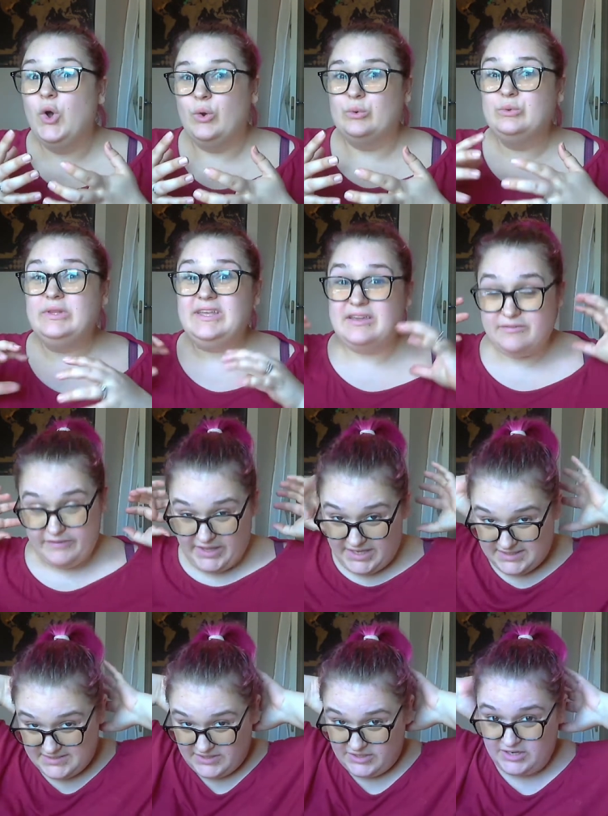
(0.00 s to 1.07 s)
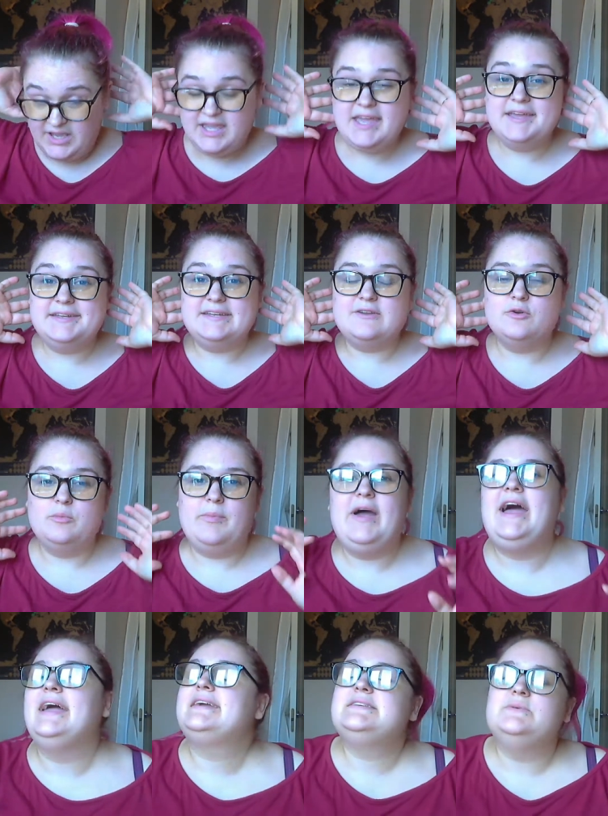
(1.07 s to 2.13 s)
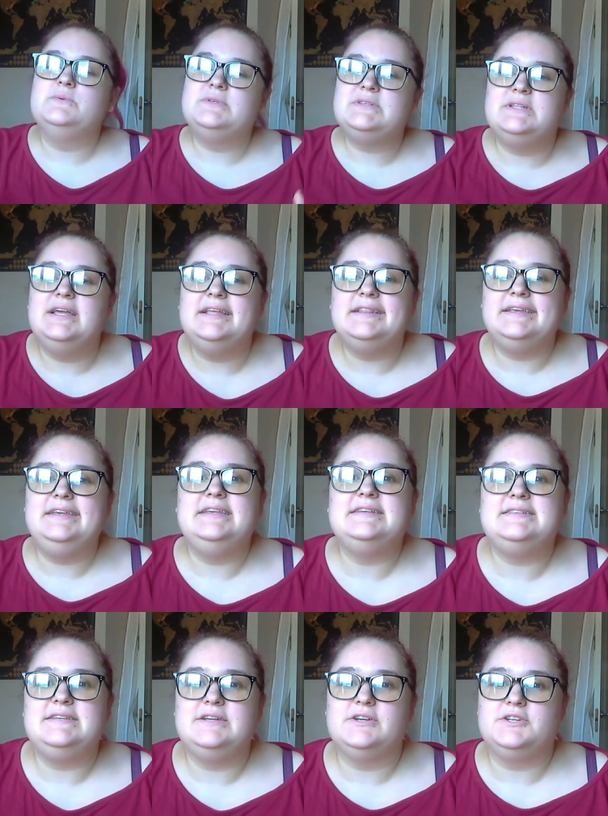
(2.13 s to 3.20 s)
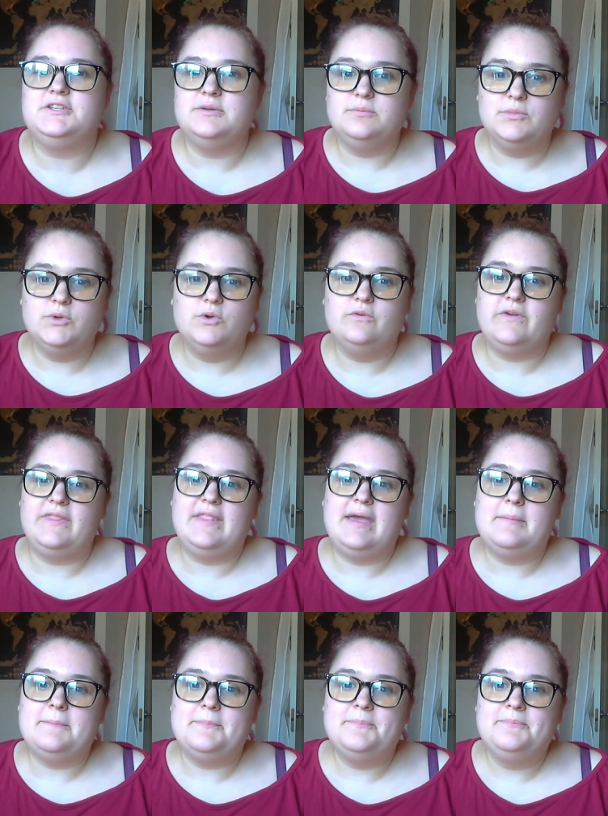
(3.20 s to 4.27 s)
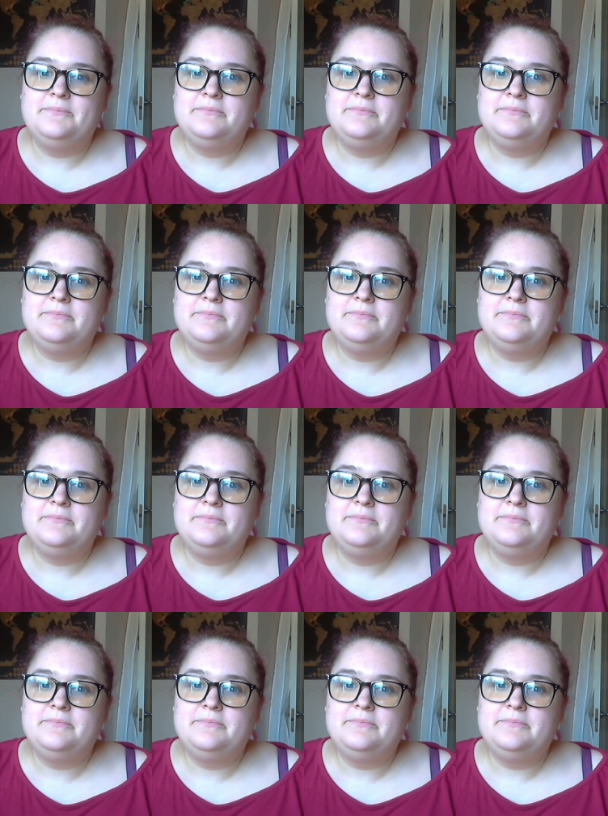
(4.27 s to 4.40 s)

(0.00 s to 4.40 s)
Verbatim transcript: only a visor and no back, so it was slightly easier to move in them